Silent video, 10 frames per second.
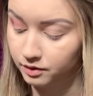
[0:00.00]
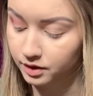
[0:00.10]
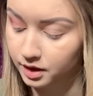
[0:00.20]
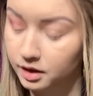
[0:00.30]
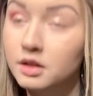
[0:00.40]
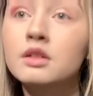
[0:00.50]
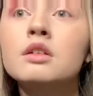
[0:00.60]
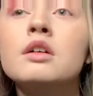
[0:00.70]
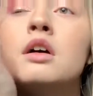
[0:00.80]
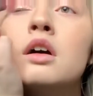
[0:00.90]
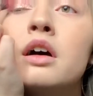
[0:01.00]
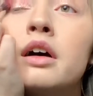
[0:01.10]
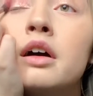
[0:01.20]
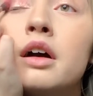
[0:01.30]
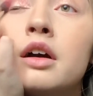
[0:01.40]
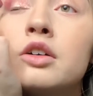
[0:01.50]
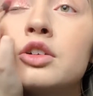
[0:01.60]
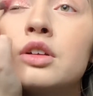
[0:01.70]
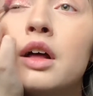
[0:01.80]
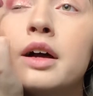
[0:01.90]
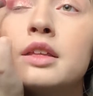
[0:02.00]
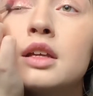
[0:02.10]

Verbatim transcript: the harsh lines I